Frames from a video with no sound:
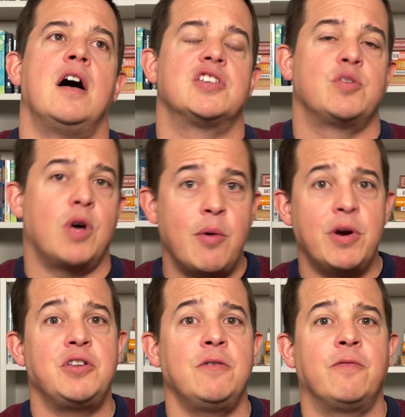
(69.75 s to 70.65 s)
So what I want
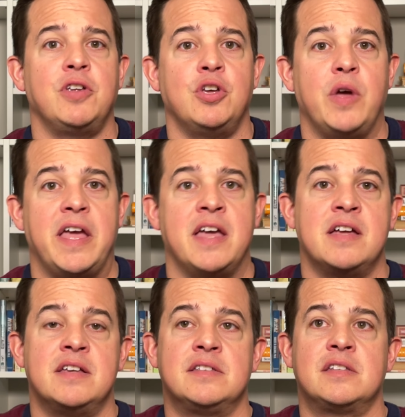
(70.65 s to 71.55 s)
to do for you
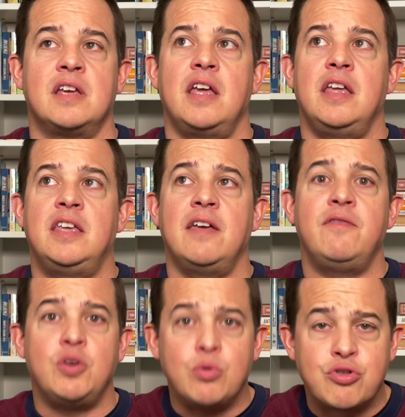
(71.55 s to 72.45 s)
is give
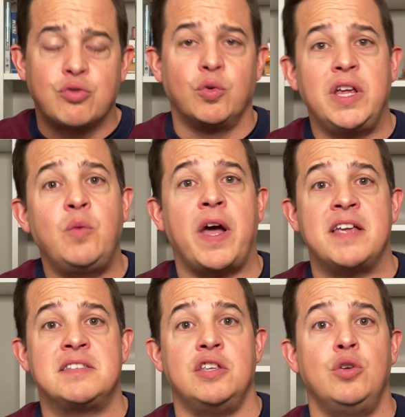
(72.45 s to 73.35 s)
you 3
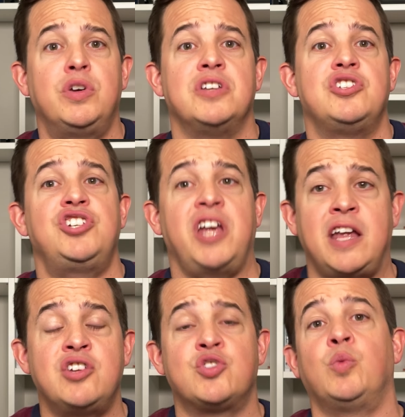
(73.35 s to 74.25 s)
ways that you can
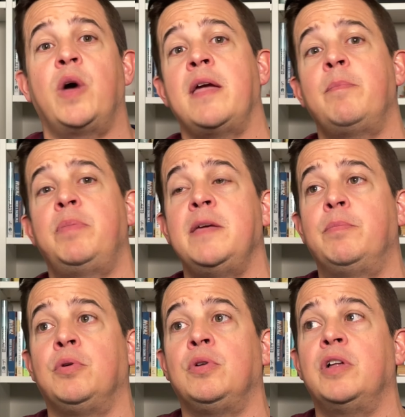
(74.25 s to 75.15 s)
change the way
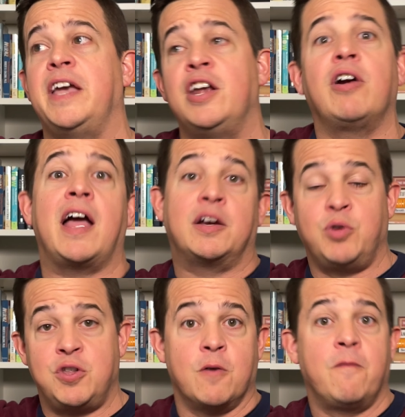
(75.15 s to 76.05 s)
people interact
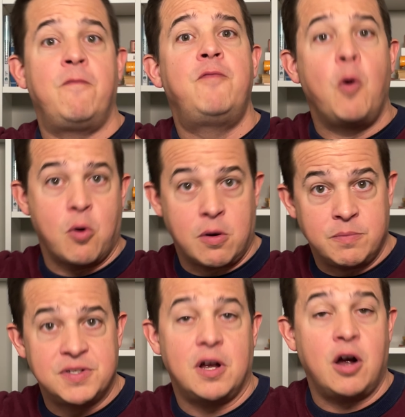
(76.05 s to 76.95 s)
with your
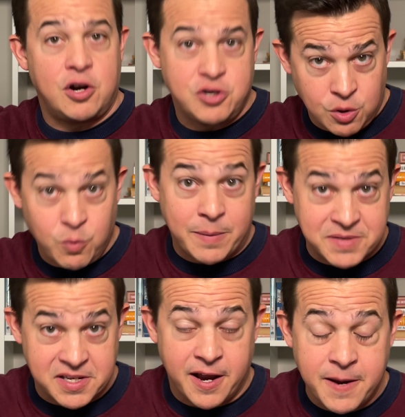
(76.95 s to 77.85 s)
forms on your
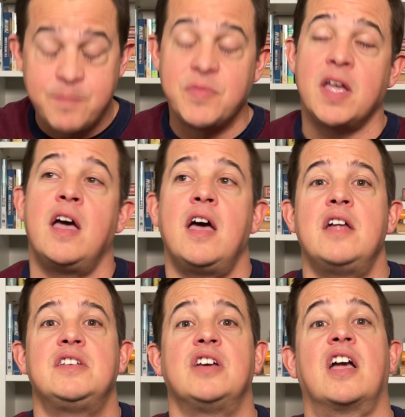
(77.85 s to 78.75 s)
website
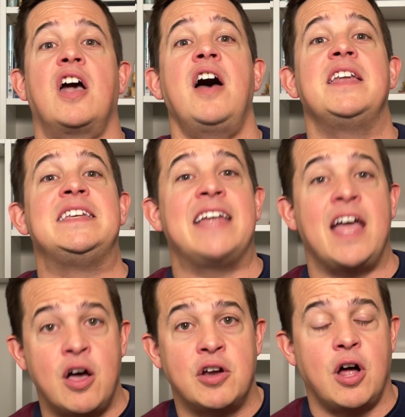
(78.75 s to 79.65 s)
to cut
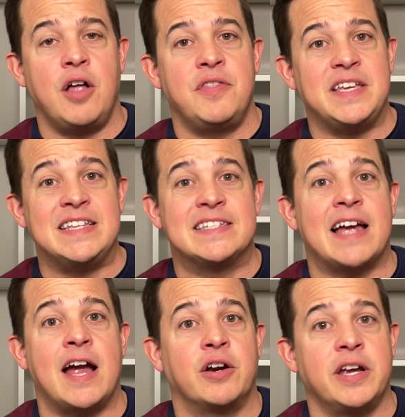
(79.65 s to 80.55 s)
down on these
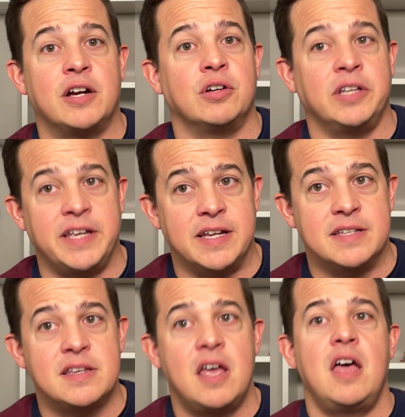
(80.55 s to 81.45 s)
tire kicker leads.